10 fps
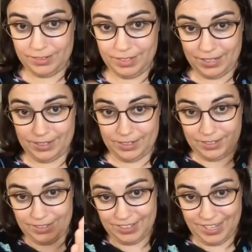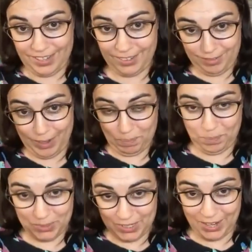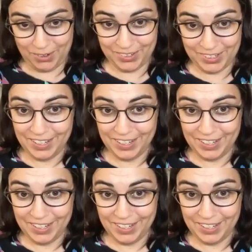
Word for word: they couldn't tell if up or down